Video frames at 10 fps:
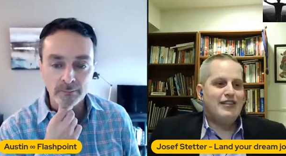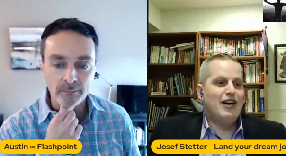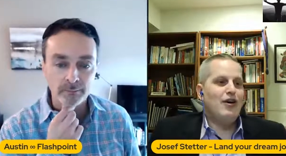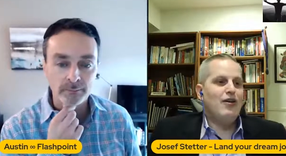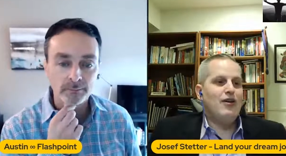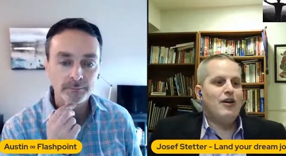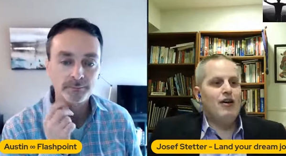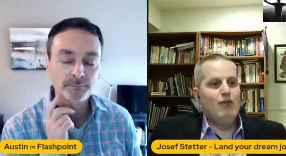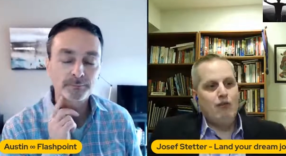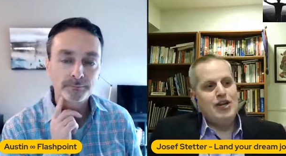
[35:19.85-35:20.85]
Speaker 1: So
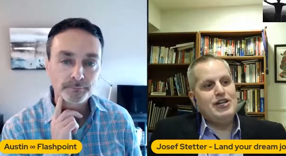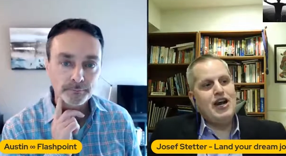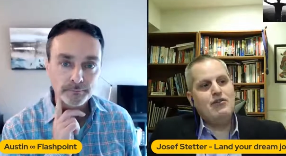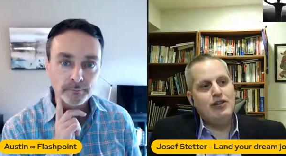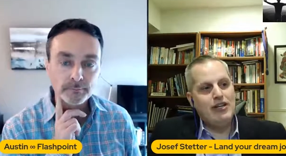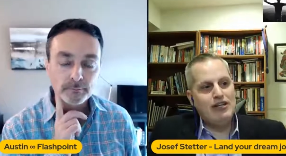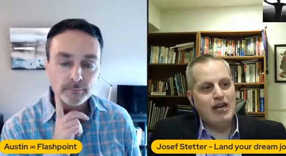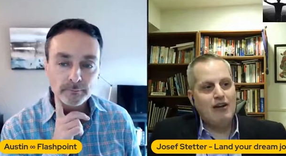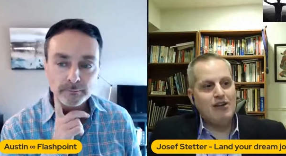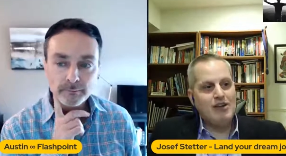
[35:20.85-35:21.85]
reach out to an
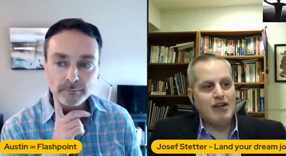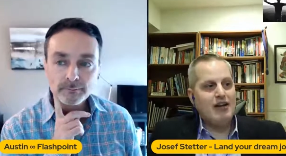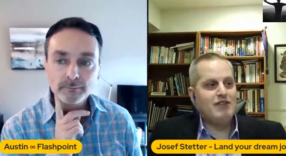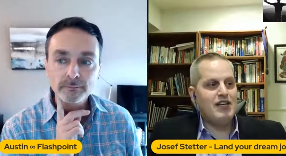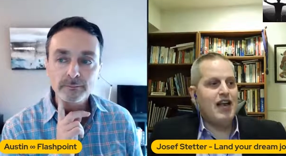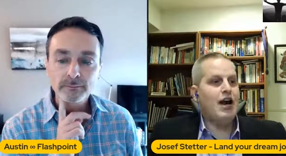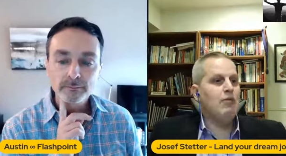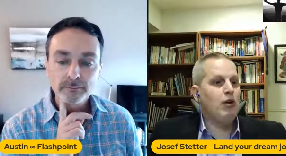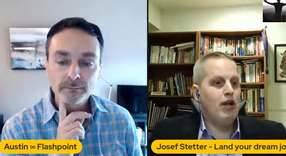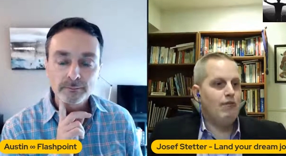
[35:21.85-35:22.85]
executive instead of saying I'm
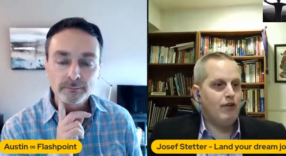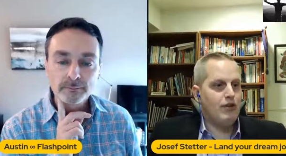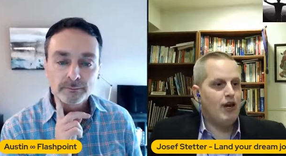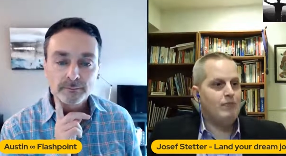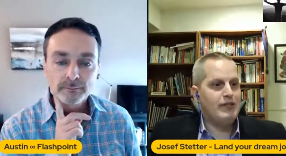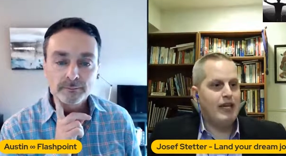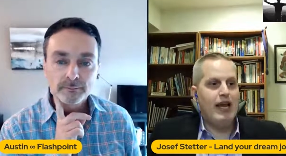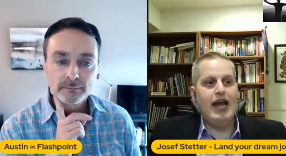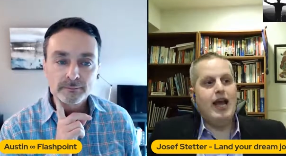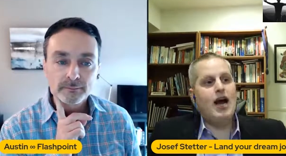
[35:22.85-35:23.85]
looking for a job. Say,
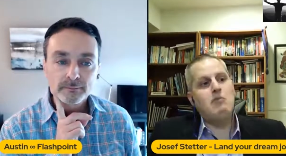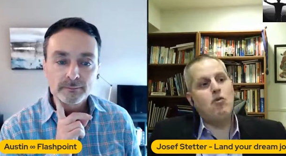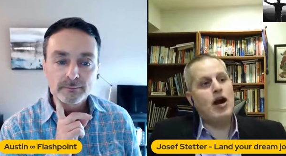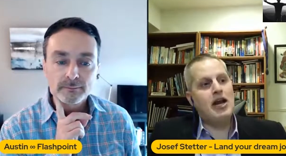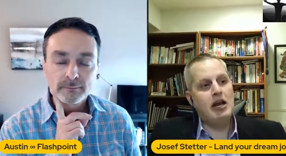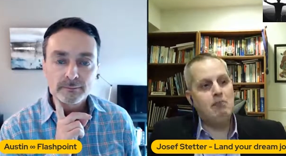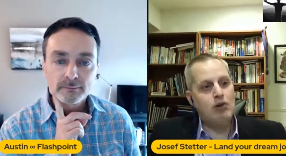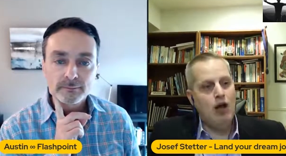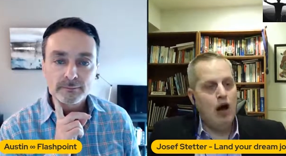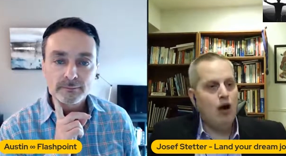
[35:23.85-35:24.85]
hey, I'm writing a
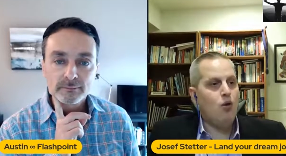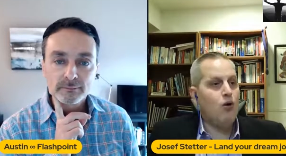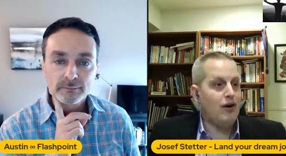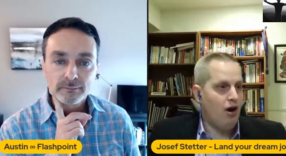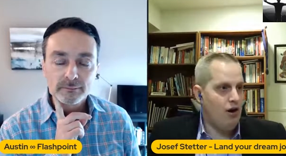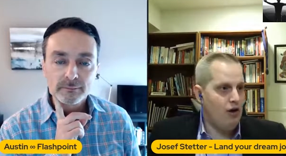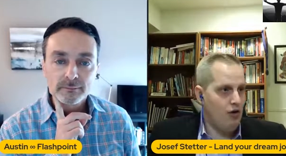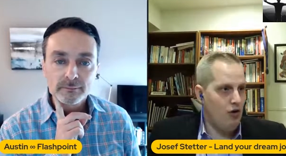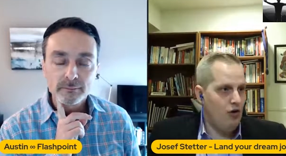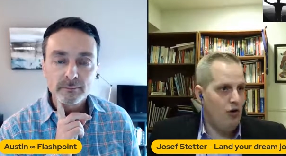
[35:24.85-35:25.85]
blog or an
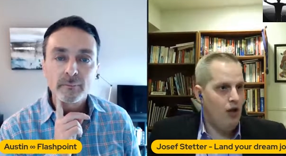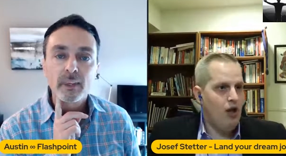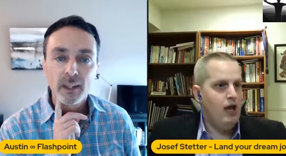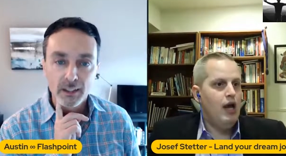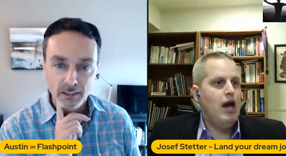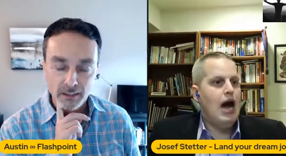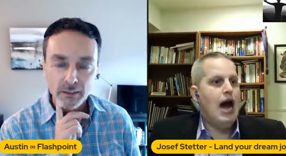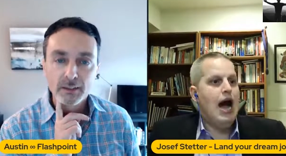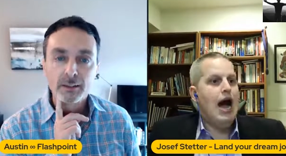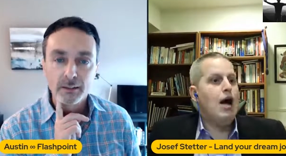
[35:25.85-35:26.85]
article.
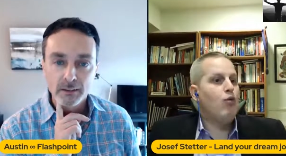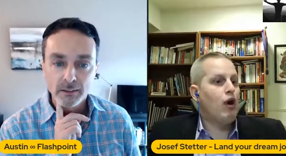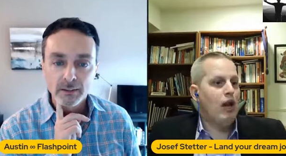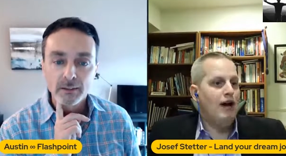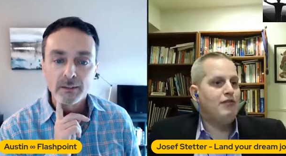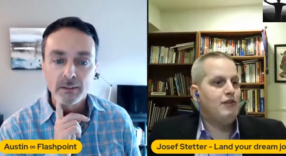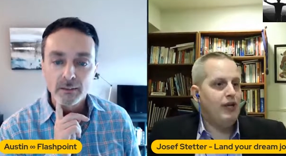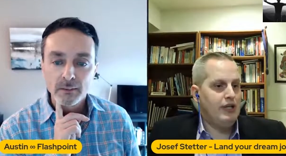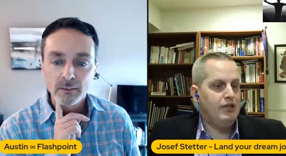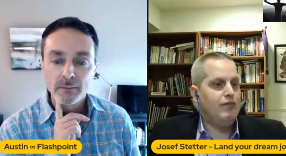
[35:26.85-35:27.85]
Uh, I would love to
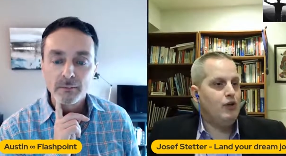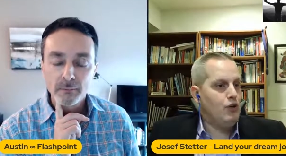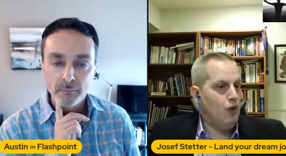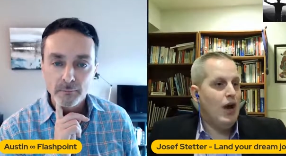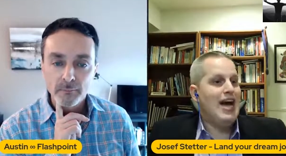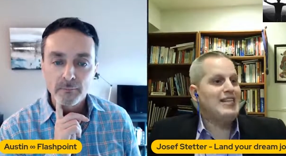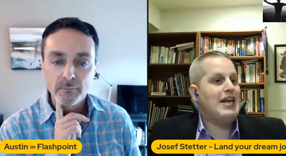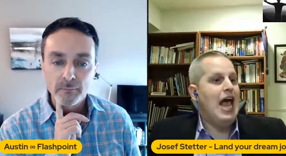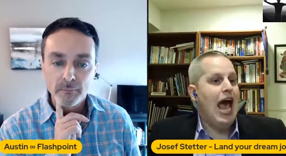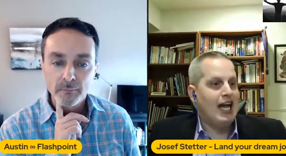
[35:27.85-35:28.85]
interview you as
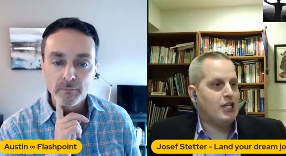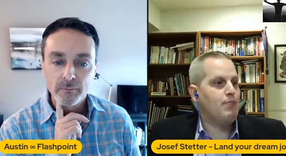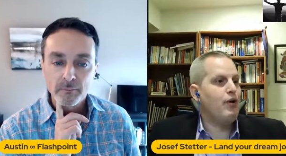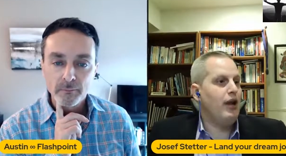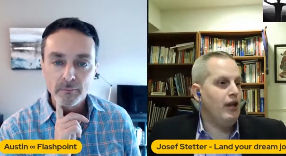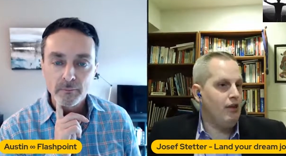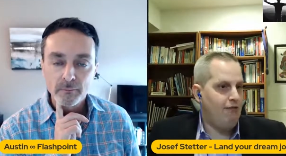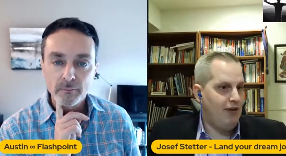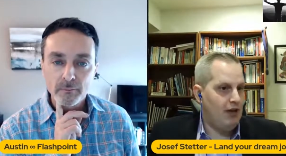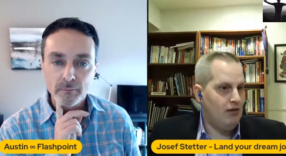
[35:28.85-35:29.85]
an expert in the
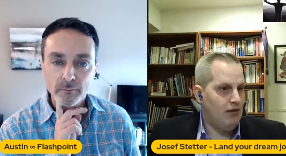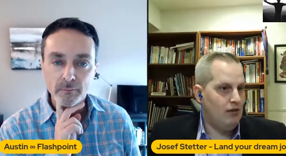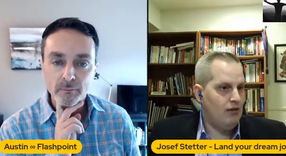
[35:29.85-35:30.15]
field.